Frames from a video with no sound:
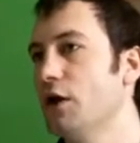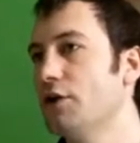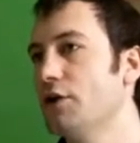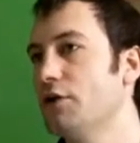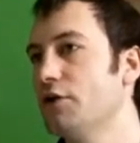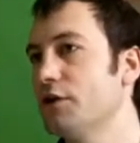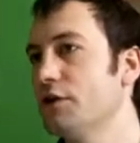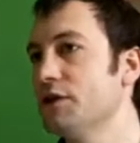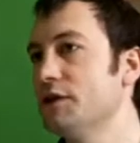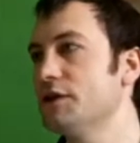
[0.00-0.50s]

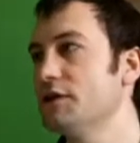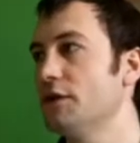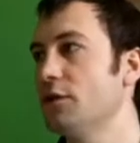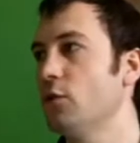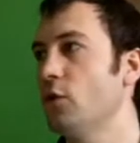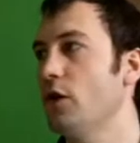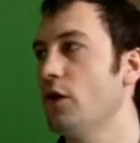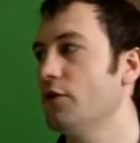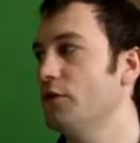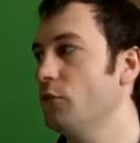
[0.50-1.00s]
You know, you can see
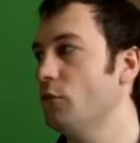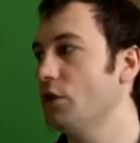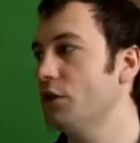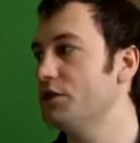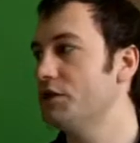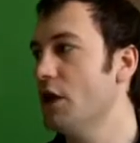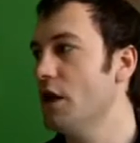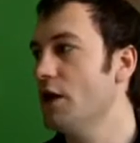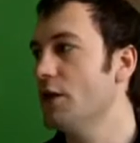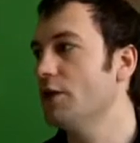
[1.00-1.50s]
a world in
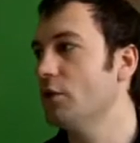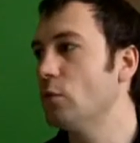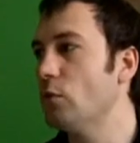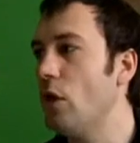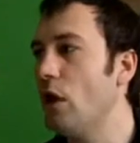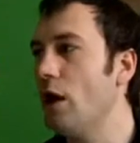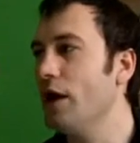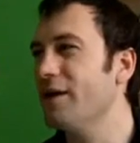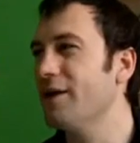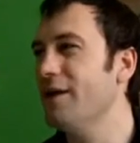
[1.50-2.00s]
which, you
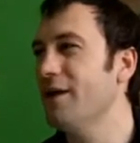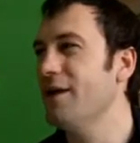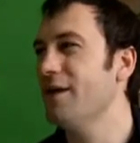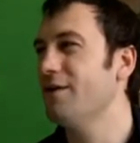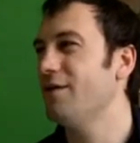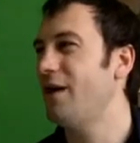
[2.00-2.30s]
know, why,